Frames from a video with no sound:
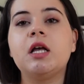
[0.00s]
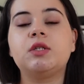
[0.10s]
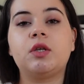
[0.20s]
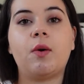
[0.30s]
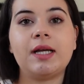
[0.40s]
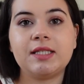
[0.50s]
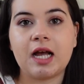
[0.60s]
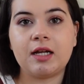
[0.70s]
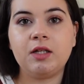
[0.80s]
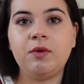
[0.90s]
So I
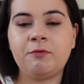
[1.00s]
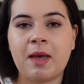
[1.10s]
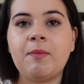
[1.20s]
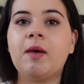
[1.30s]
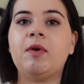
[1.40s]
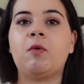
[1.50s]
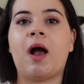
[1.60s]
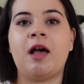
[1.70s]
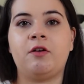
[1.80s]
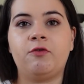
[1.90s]
started with my paper
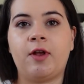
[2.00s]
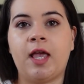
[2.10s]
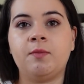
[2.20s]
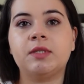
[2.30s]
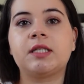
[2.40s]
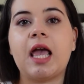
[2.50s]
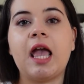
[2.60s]
wireframes,